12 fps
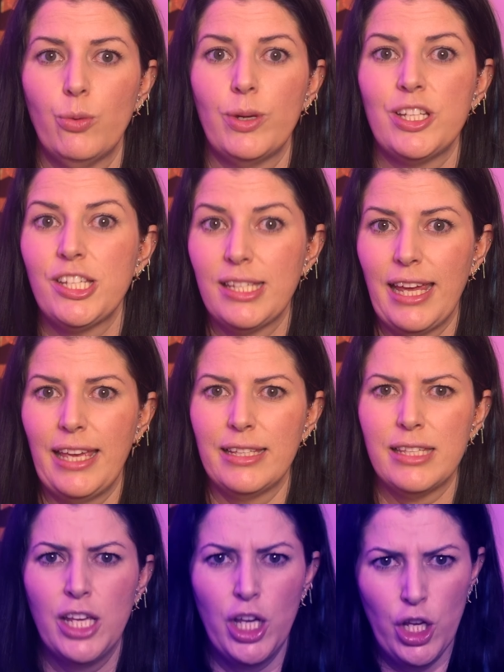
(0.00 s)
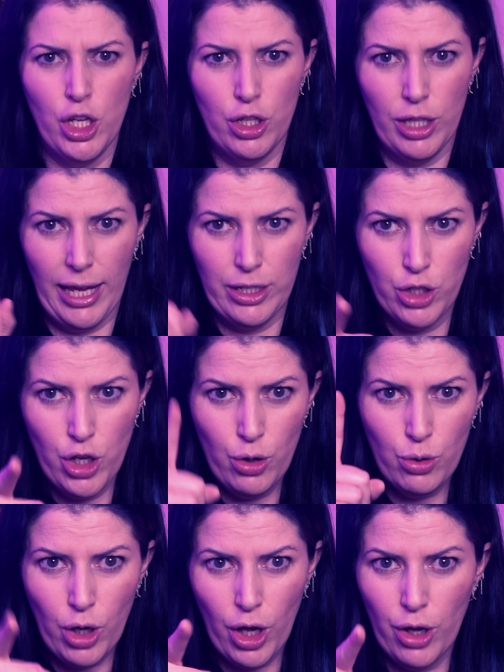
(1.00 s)
which states that no
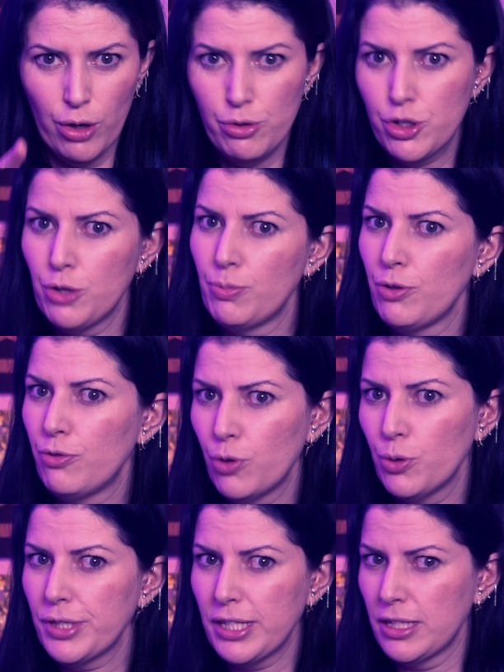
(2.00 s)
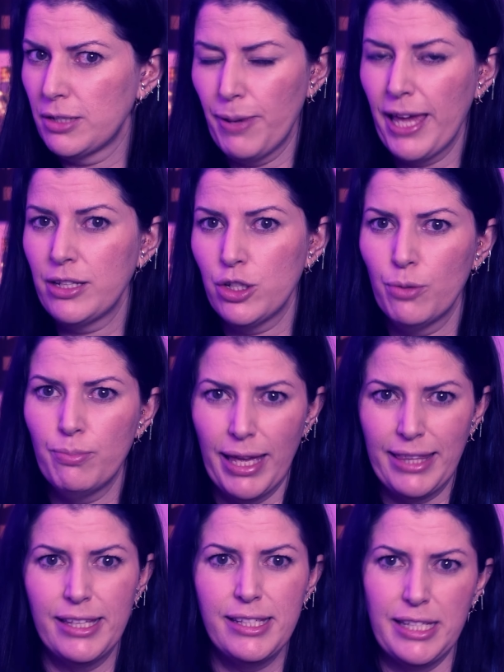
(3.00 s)
code should be forced to depend on
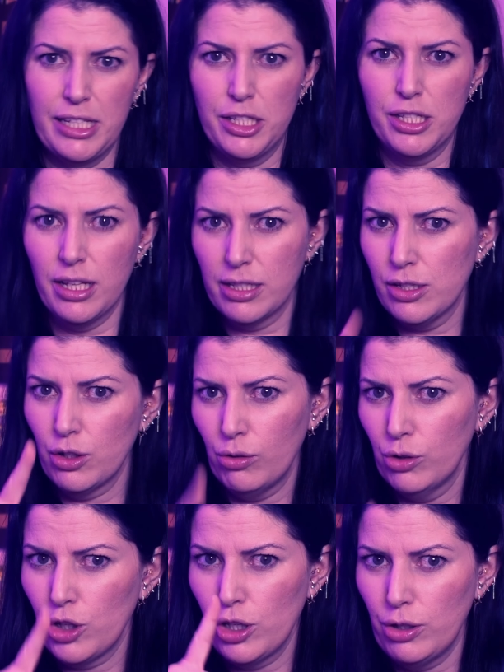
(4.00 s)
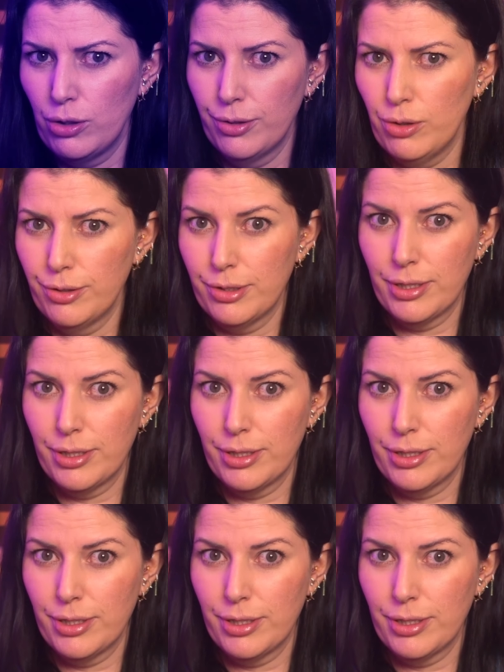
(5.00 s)
methods it does not use.